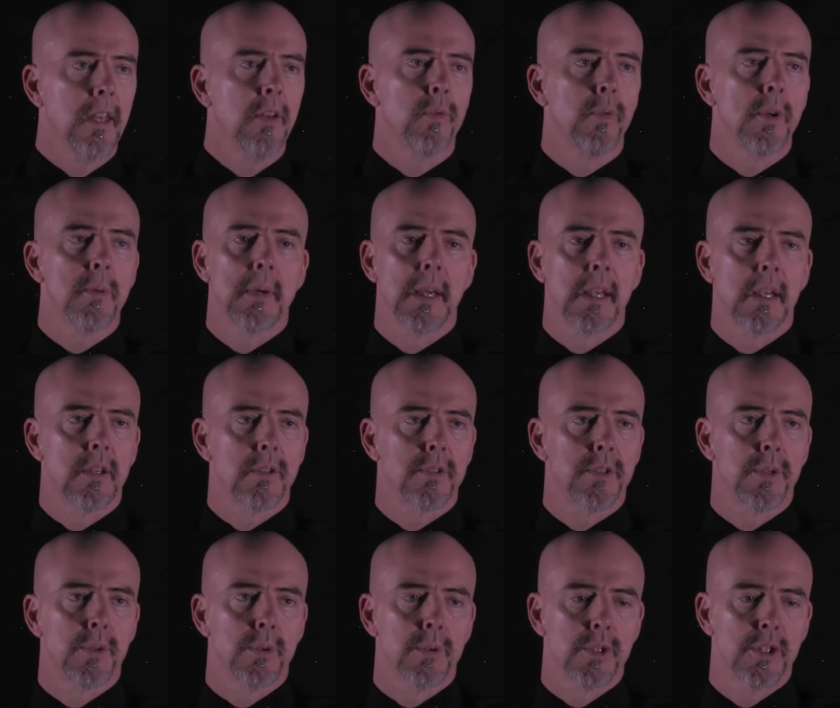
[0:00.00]
If we make it
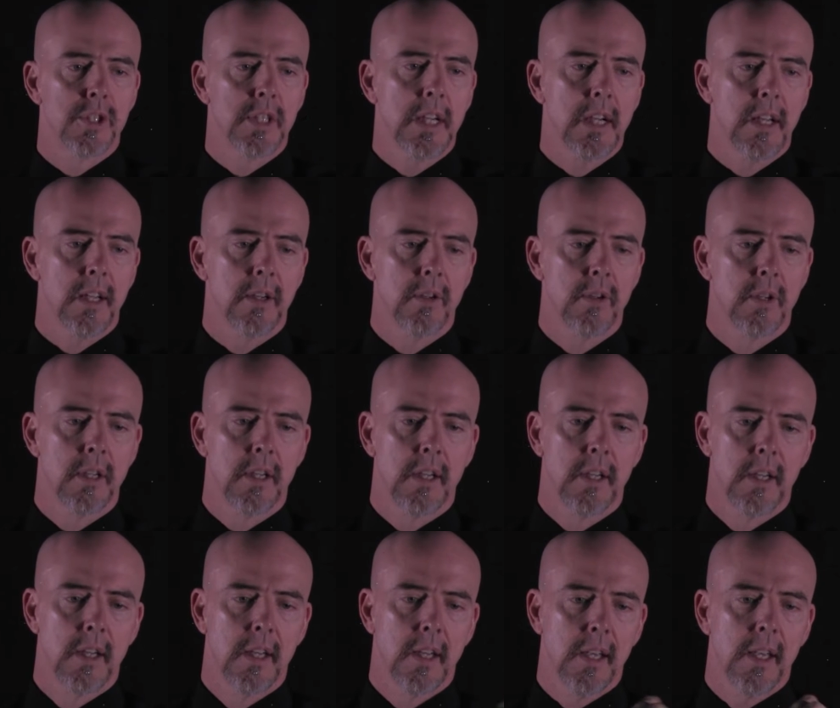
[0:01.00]
too shallow,
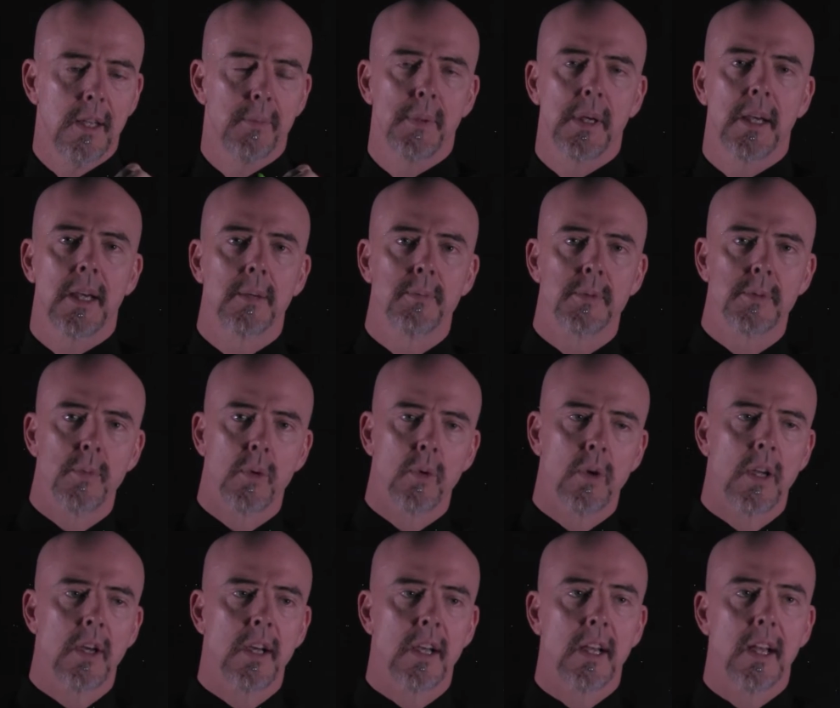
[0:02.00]
it becomes
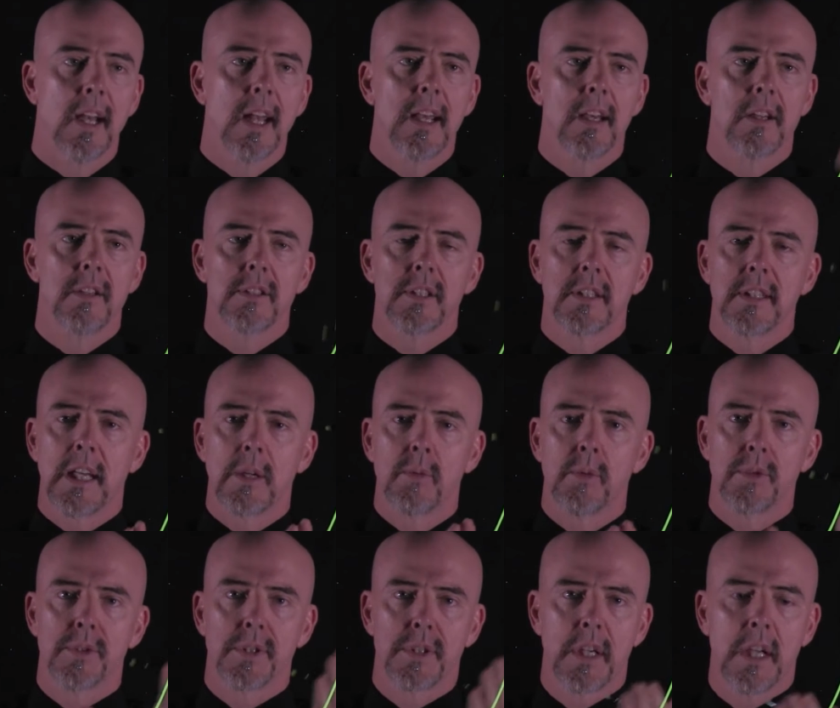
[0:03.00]
more like a lounge and they
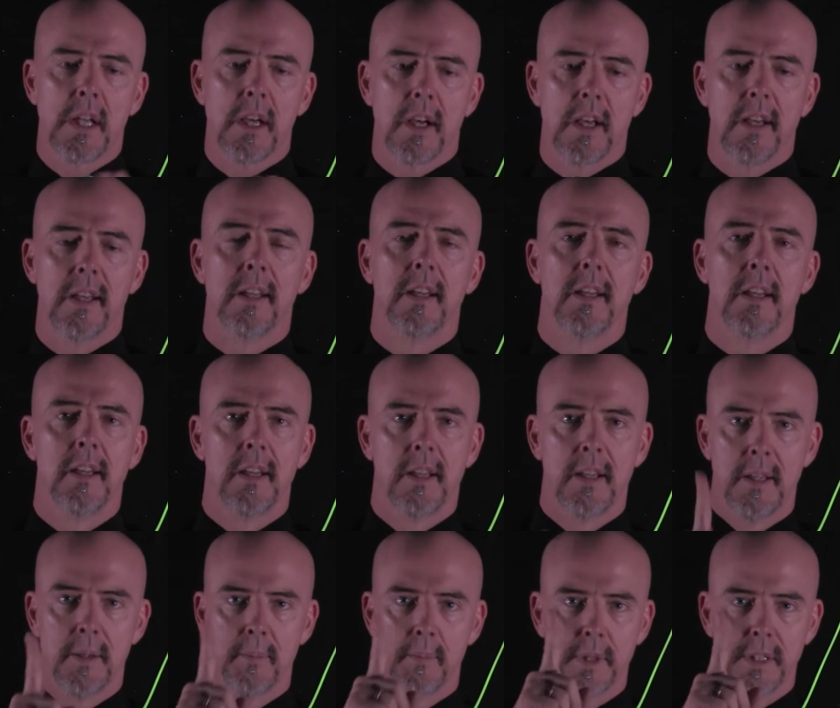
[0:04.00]
will slide,
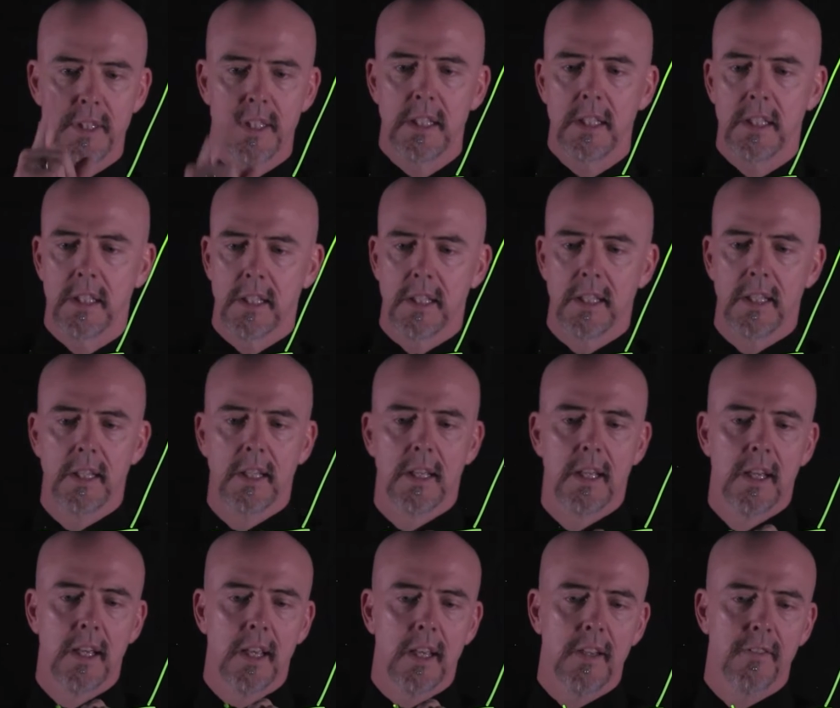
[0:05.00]
particularly
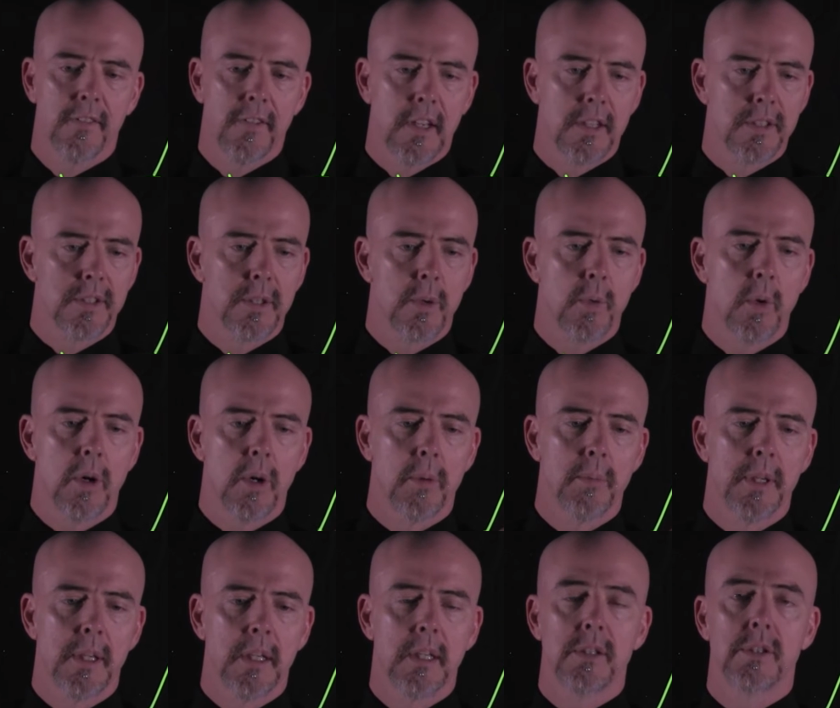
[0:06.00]
if our
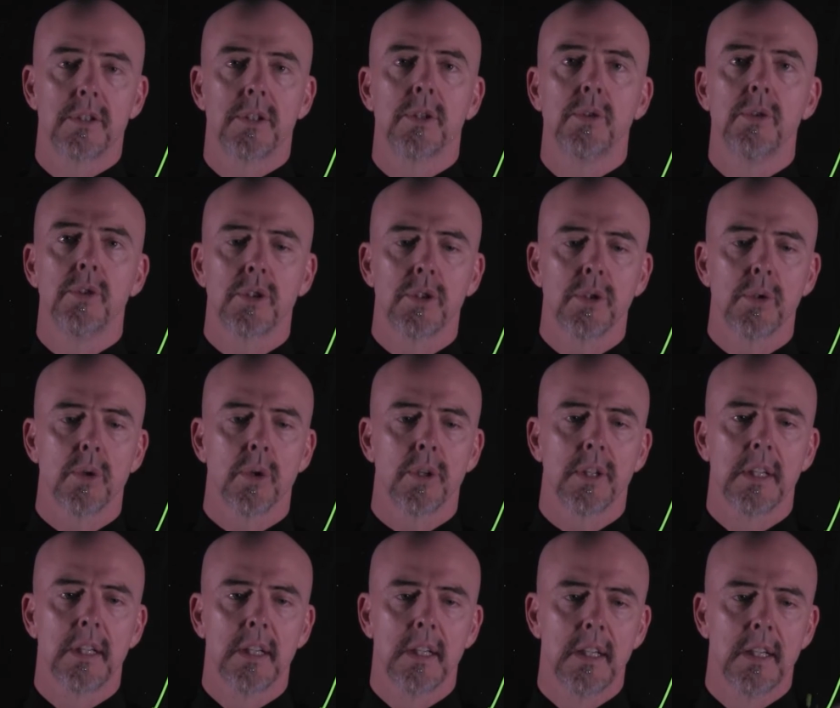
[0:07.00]
squab is too short.
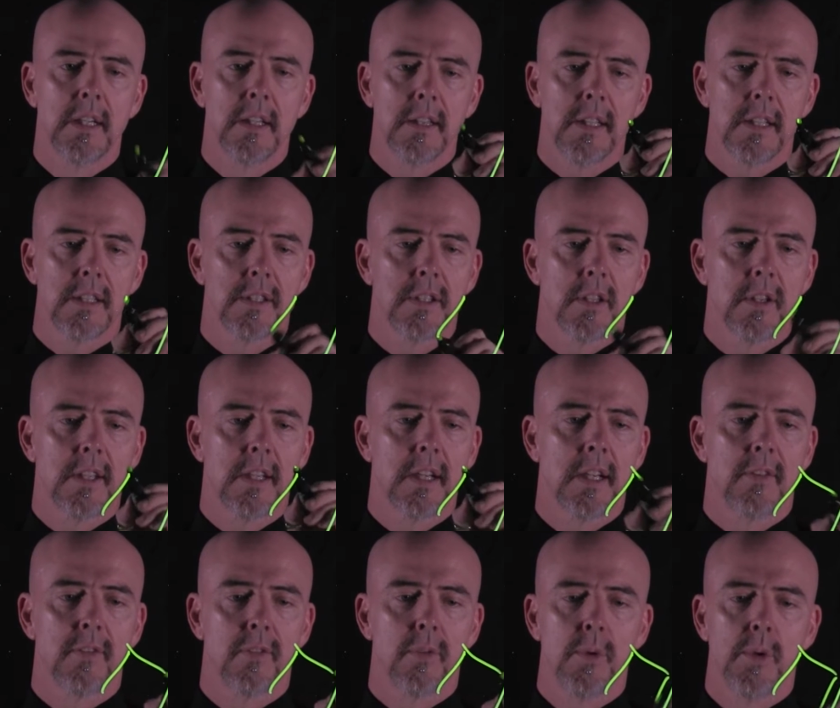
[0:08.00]
There's not
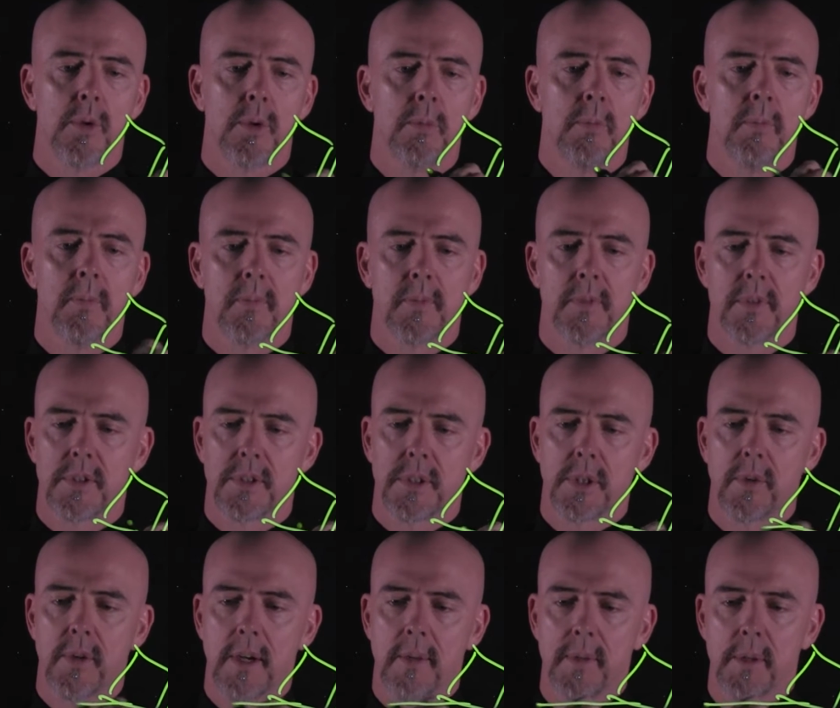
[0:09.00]
enough room
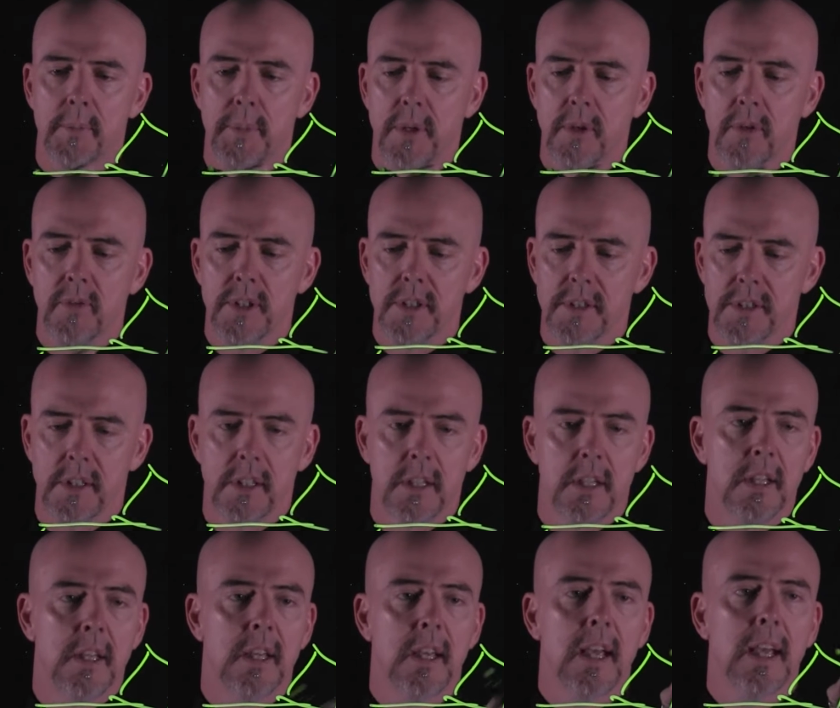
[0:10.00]
to grab the pelvis
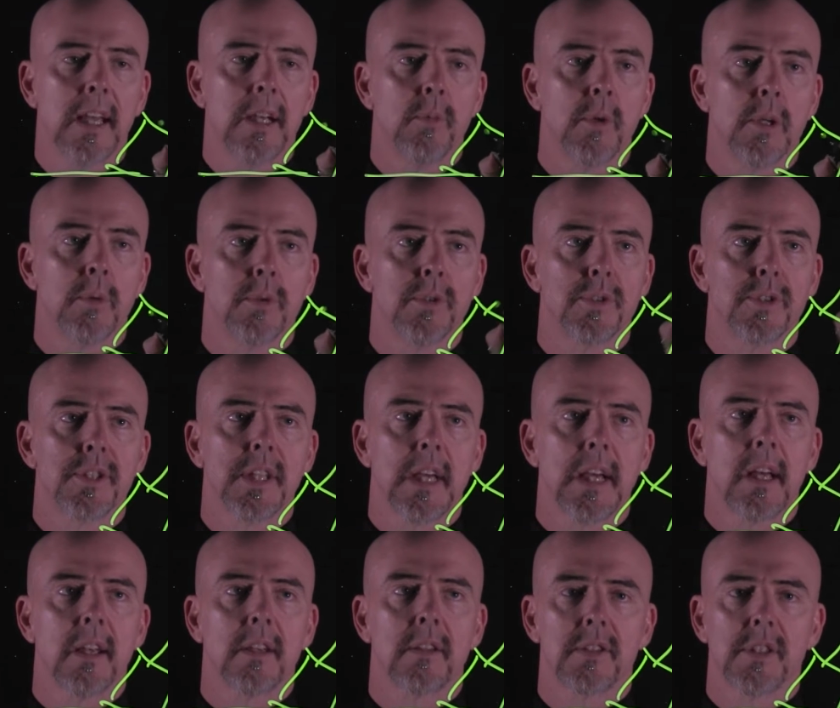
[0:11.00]
and we will
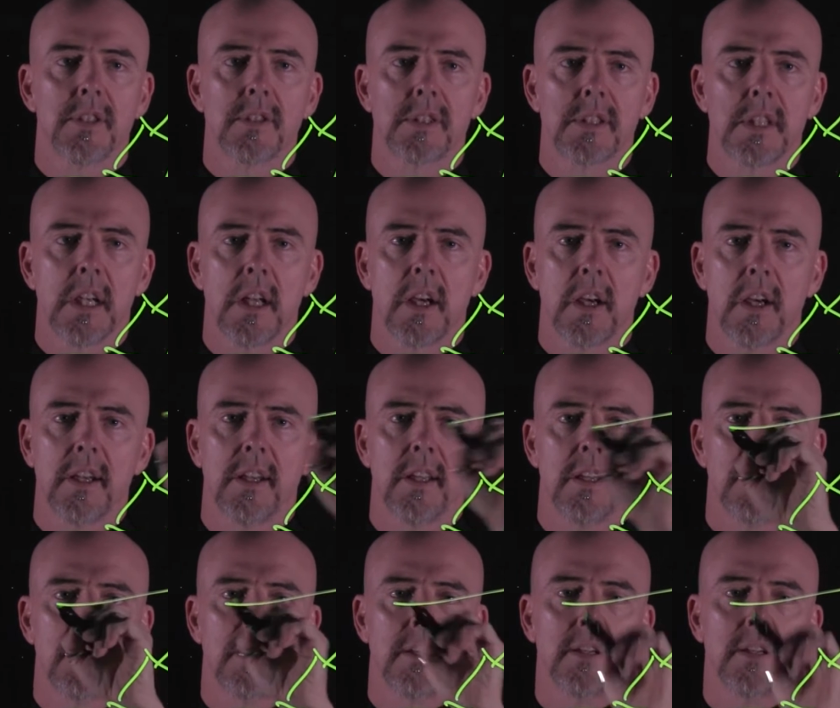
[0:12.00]
start to slide.